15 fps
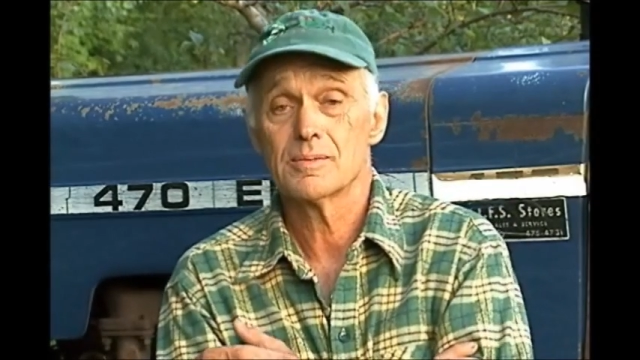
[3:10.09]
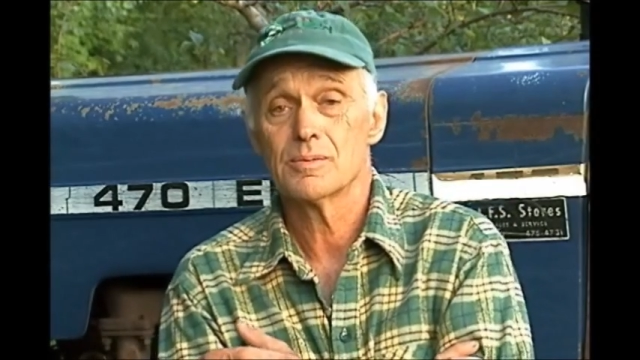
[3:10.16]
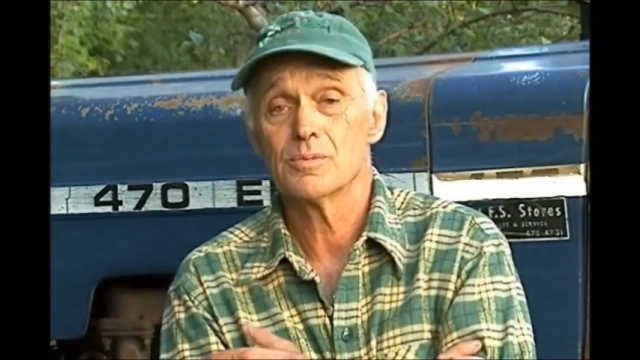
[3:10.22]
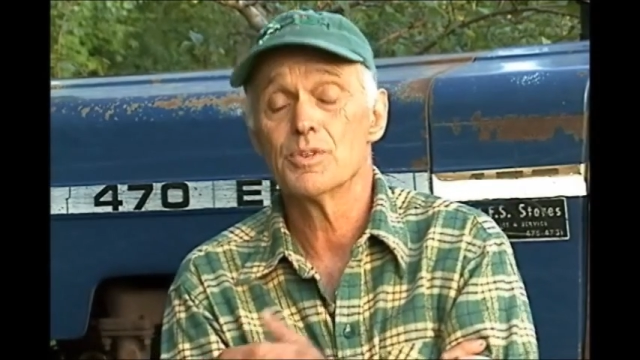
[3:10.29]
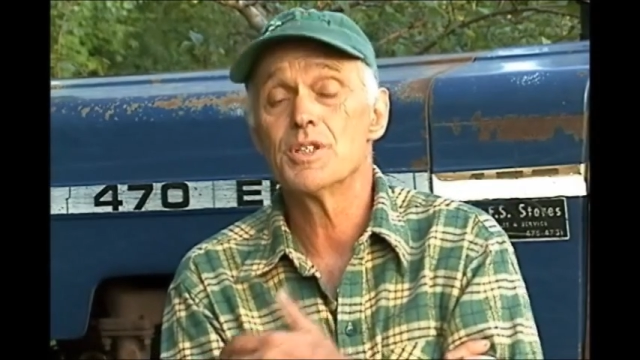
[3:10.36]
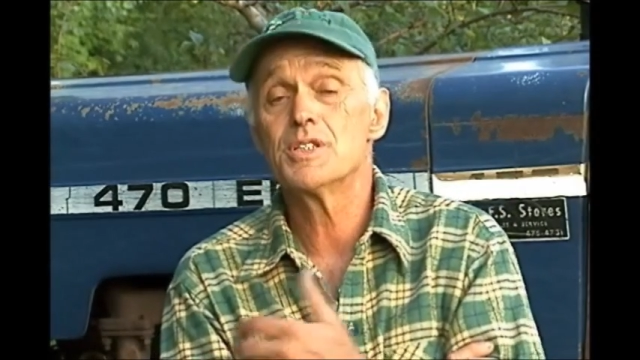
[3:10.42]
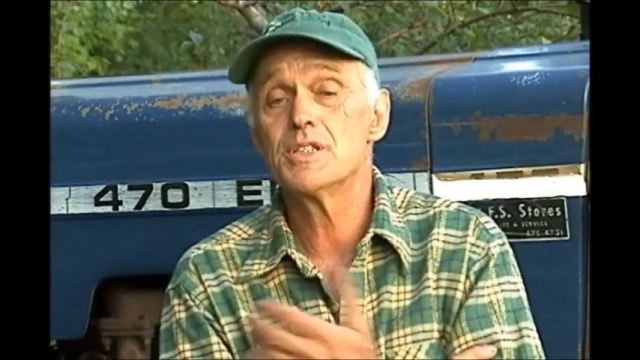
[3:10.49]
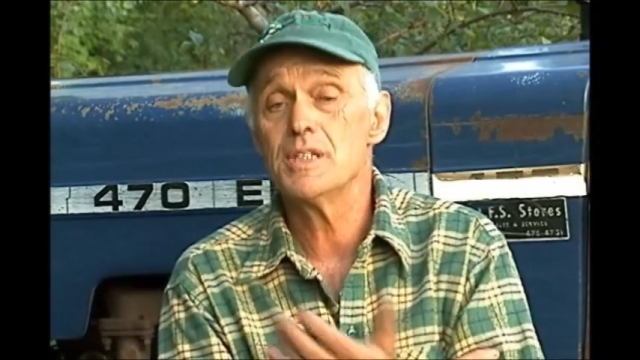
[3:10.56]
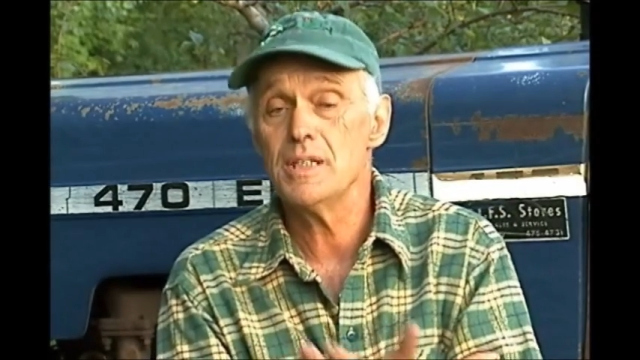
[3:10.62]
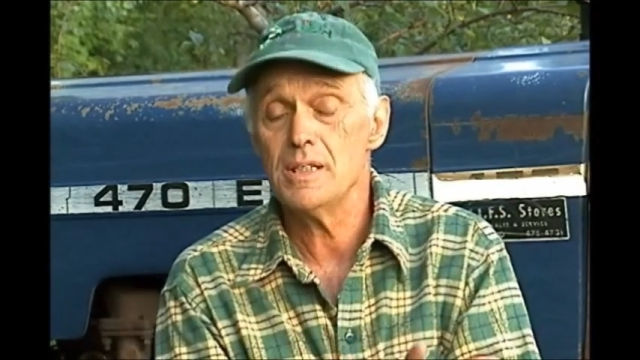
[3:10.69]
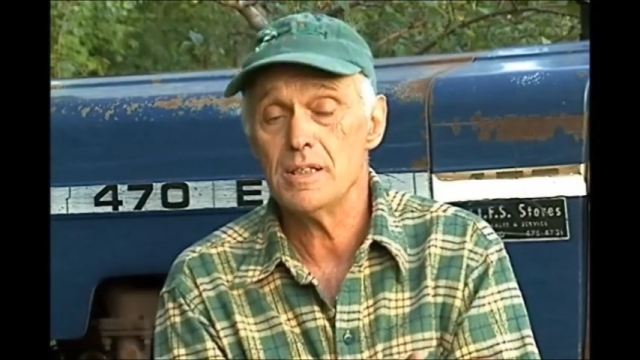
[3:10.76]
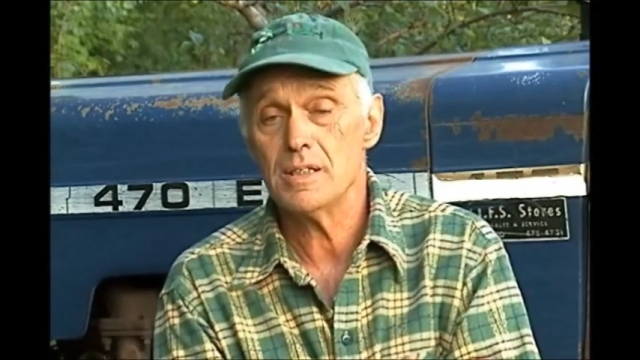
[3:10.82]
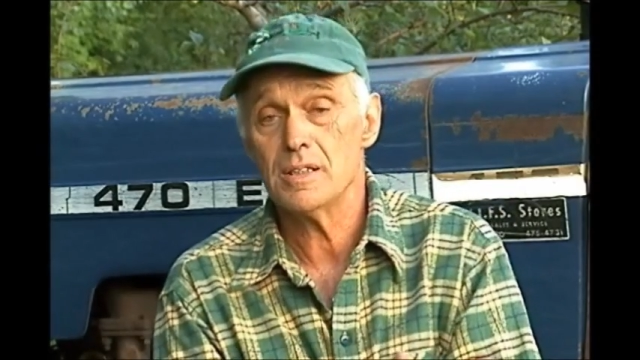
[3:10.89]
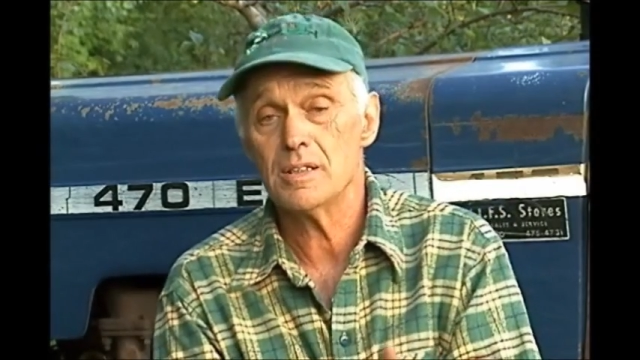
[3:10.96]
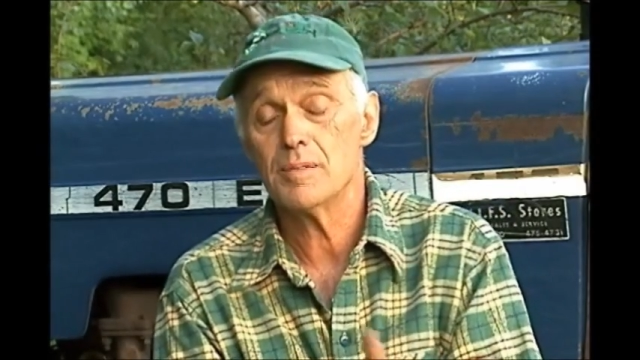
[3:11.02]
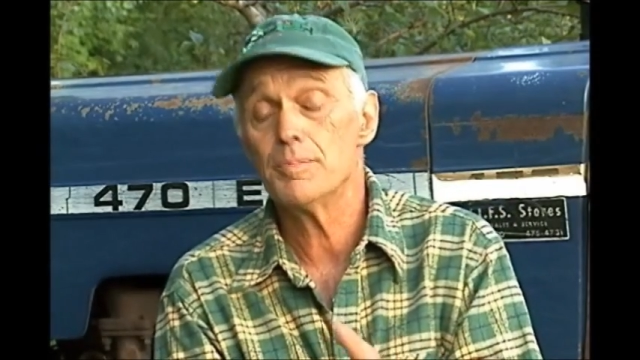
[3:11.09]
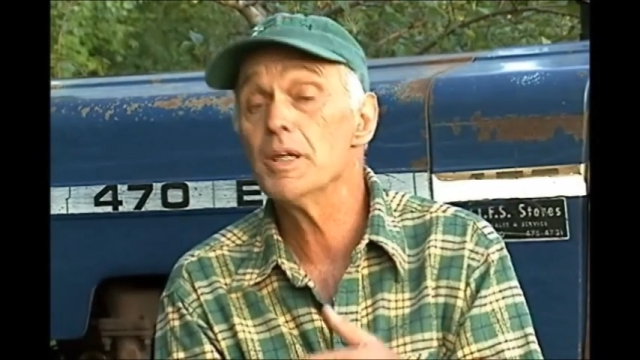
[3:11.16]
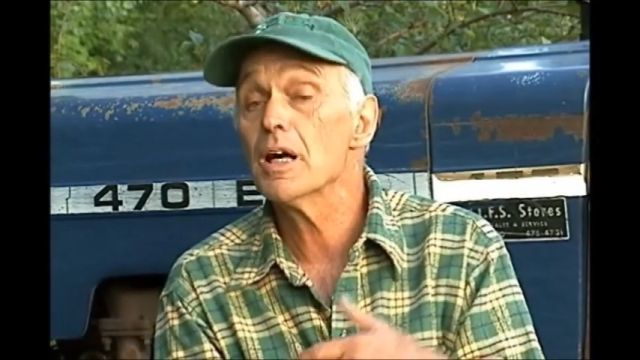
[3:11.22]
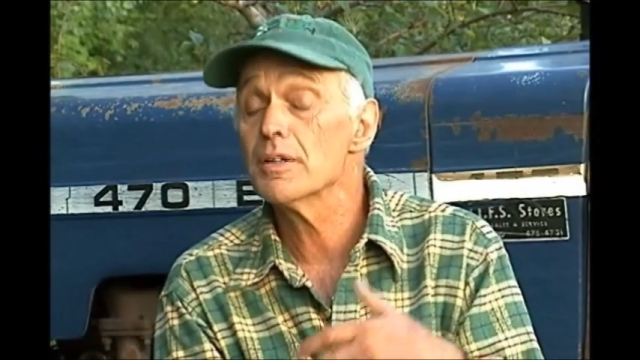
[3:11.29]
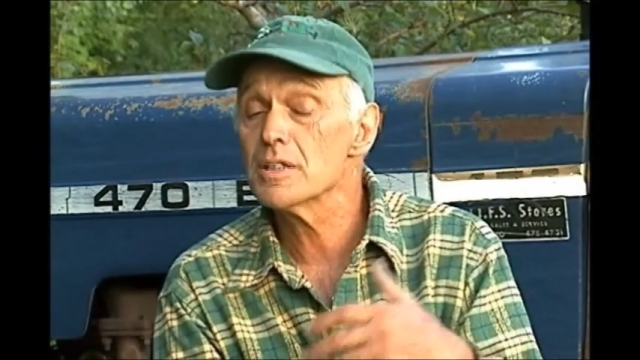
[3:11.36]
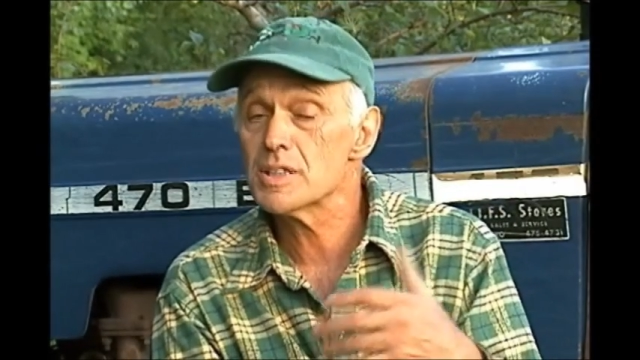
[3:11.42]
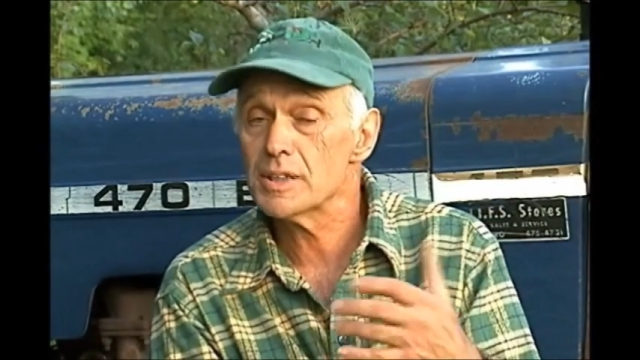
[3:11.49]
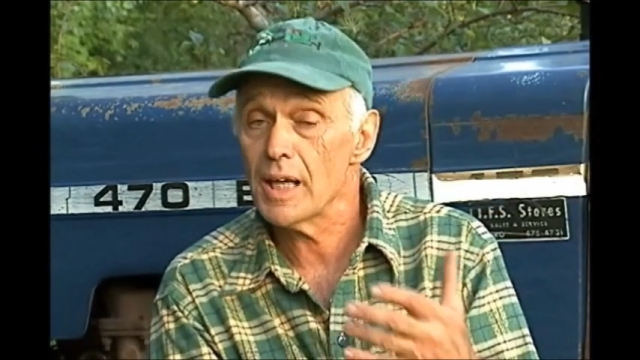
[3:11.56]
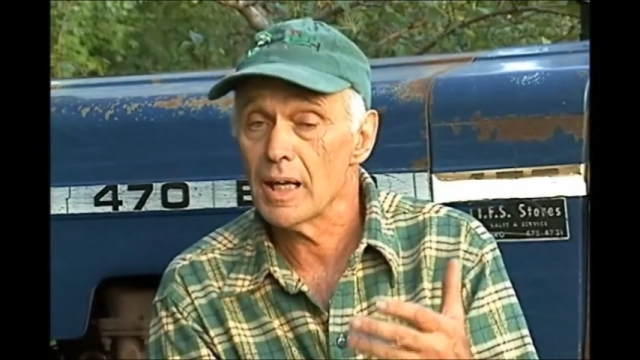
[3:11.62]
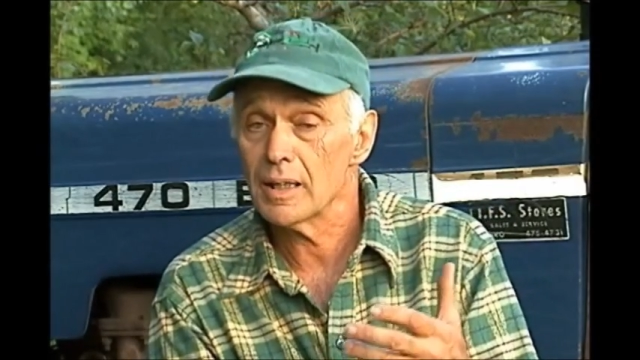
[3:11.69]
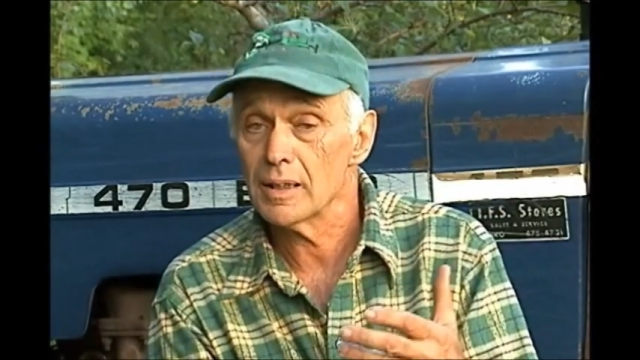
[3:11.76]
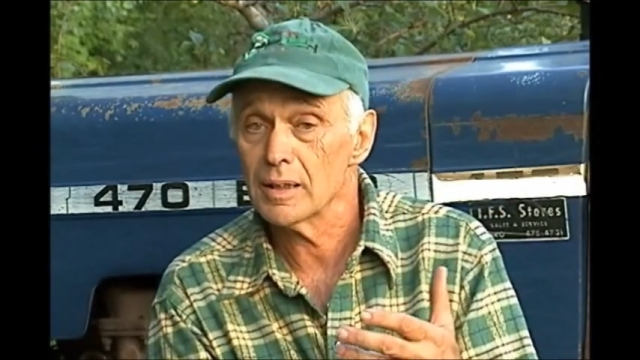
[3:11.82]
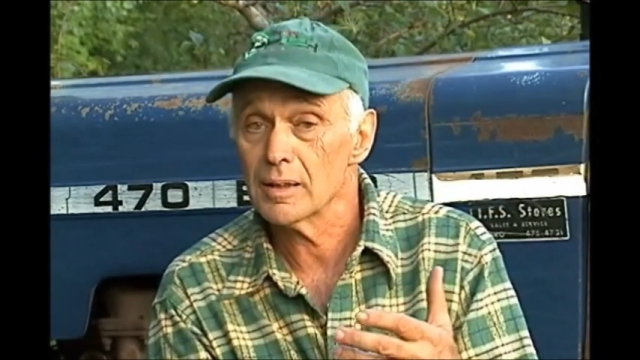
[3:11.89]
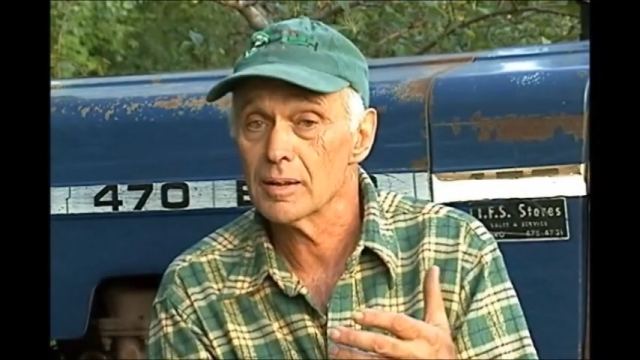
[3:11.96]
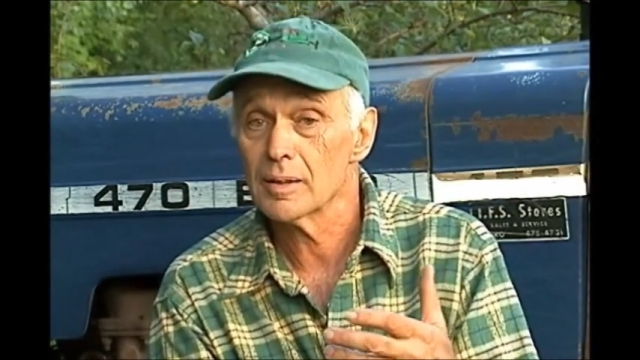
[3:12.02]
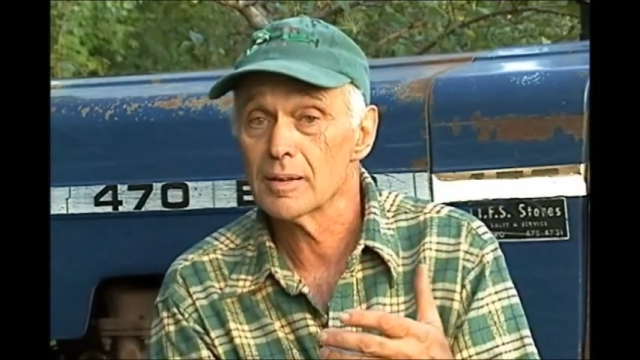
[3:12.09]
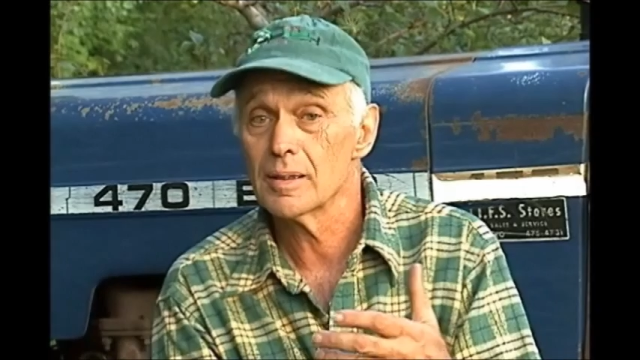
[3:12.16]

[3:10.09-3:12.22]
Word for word: recede, be understanding,